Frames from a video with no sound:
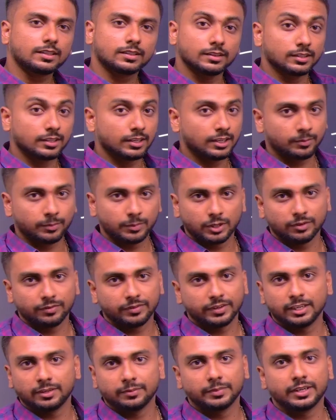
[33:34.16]
the number of
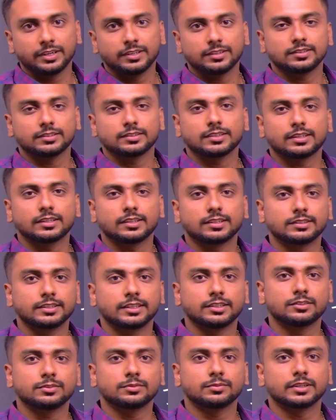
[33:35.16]
elements inside the
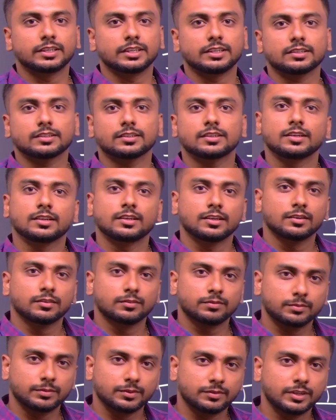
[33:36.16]
sets were
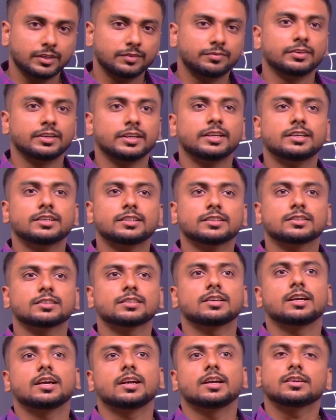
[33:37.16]
definite,
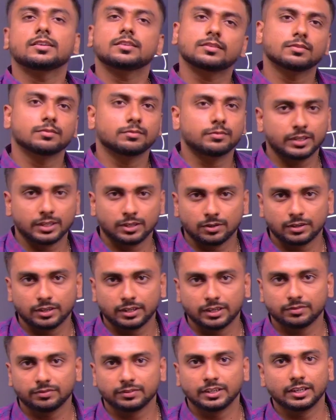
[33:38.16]
were not
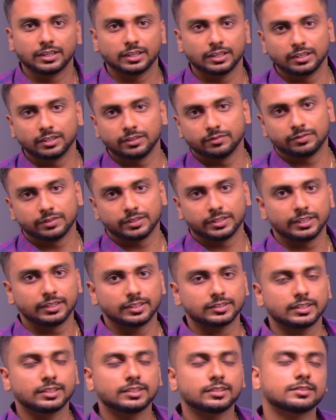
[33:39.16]
definite in infinite
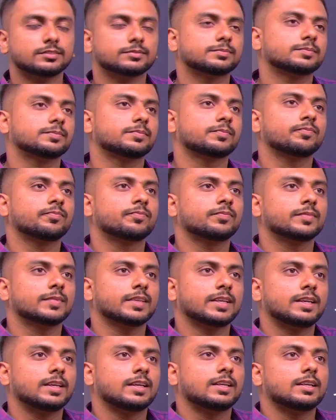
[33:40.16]
sets.
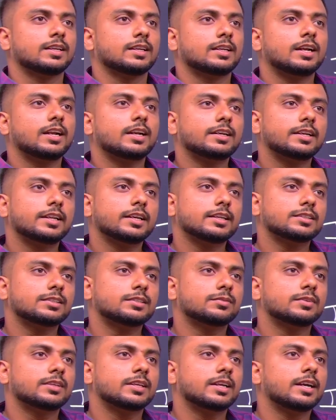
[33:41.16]
And
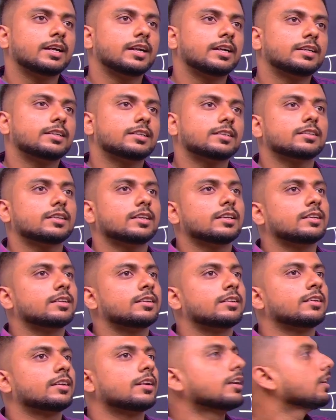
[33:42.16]
next we had
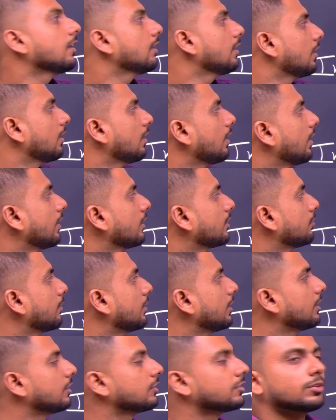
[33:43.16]
an
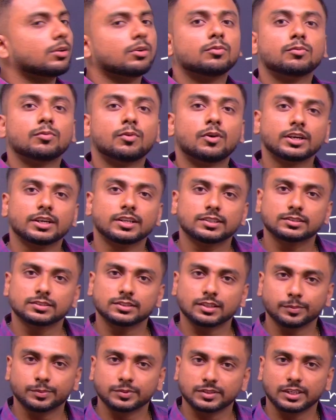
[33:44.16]
explanation of what a
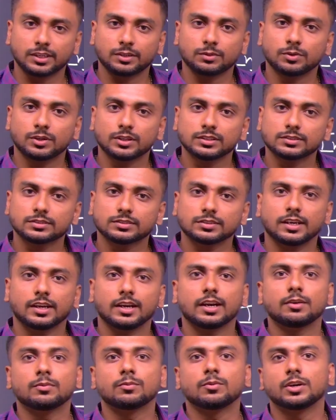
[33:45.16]
subset was
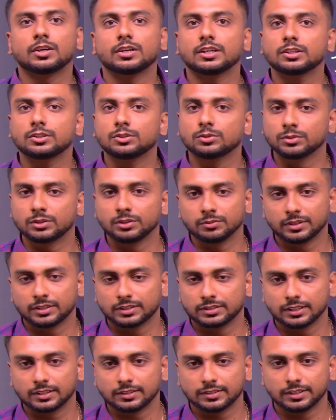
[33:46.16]
and what a
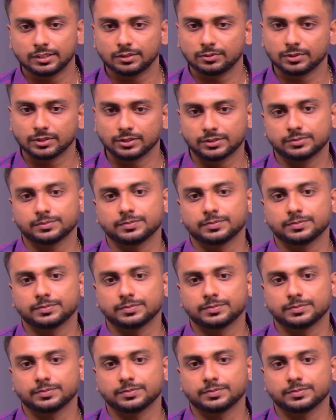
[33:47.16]
universal set was.